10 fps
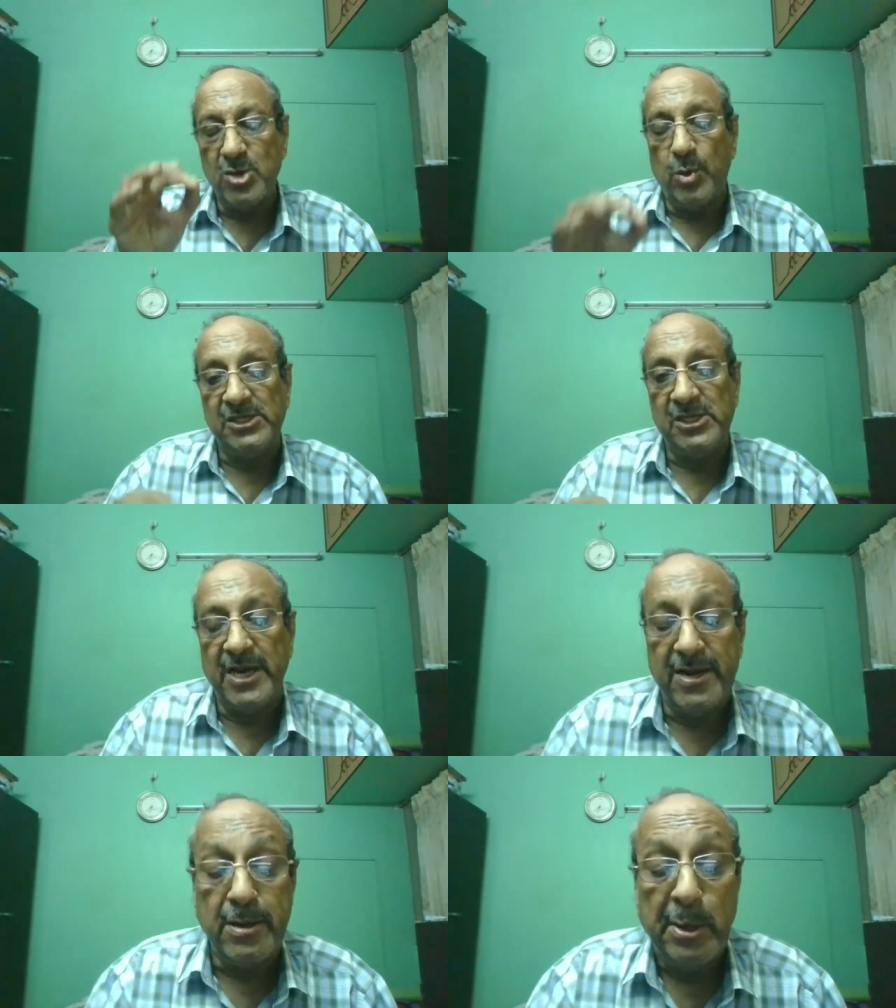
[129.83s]

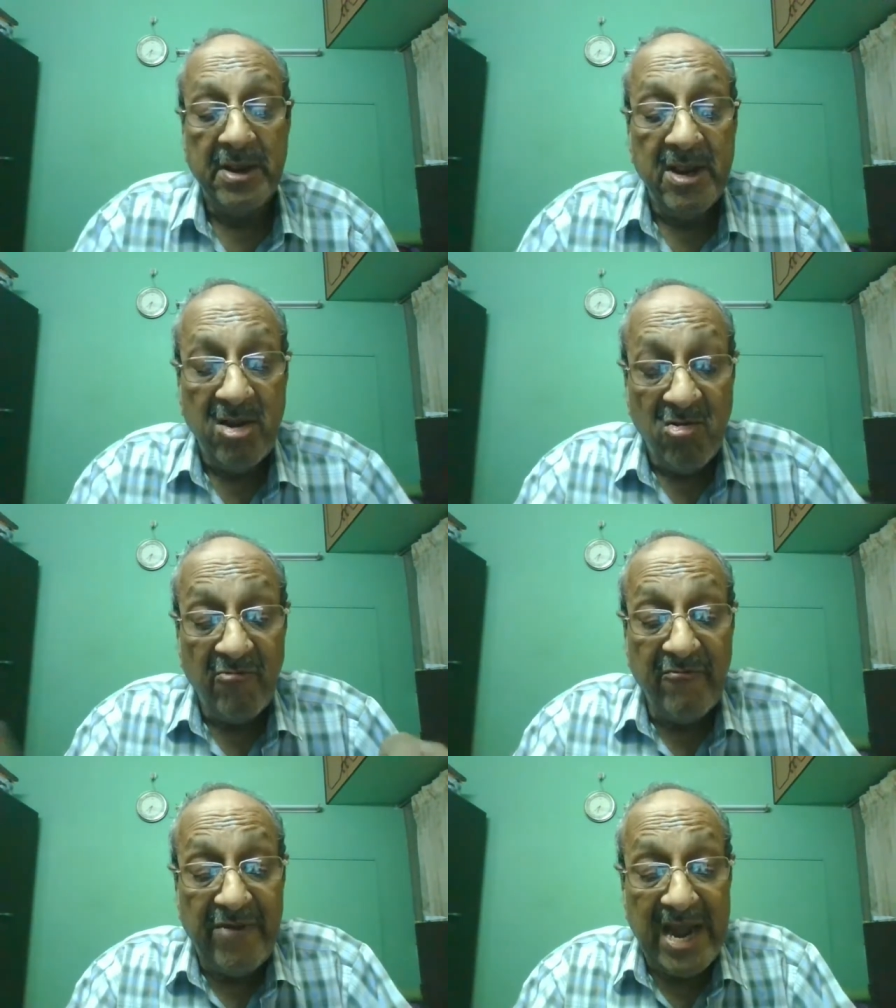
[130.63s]
question.
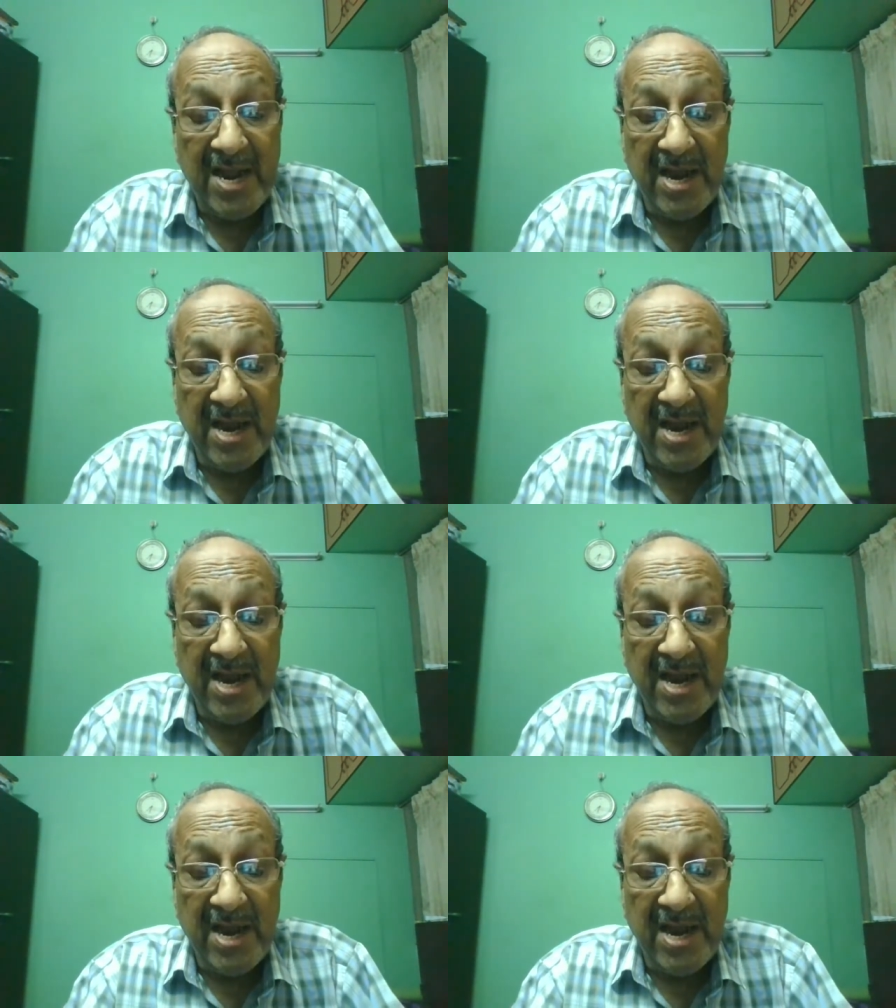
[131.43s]
When